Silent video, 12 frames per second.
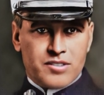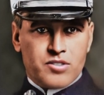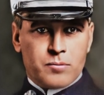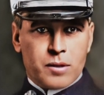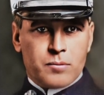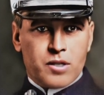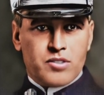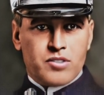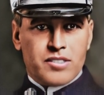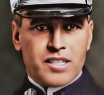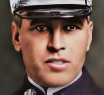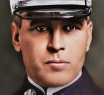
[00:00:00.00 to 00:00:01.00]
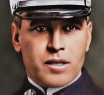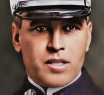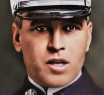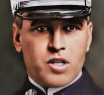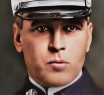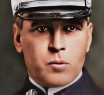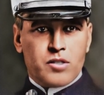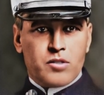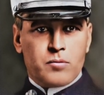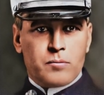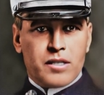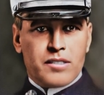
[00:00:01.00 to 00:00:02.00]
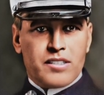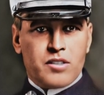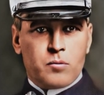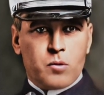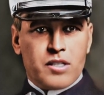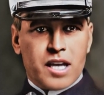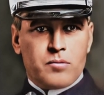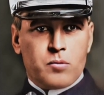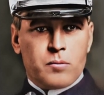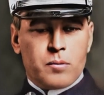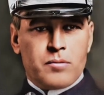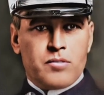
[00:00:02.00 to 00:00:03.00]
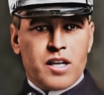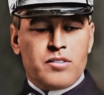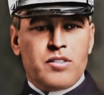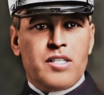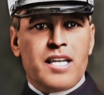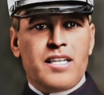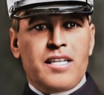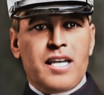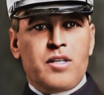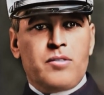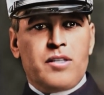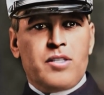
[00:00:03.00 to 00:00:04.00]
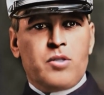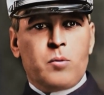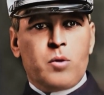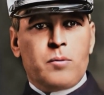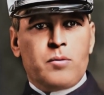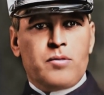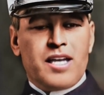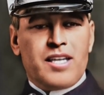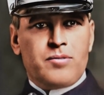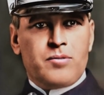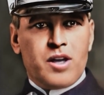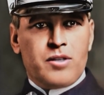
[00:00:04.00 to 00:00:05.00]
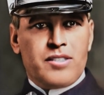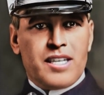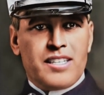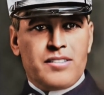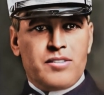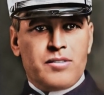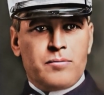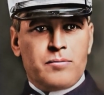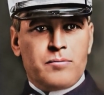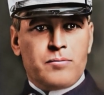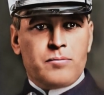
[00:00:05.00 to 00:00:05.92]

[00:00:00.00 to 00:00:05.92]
After my mother's death, my younger brother and myself were left with my father taking care of us while providing for our needs.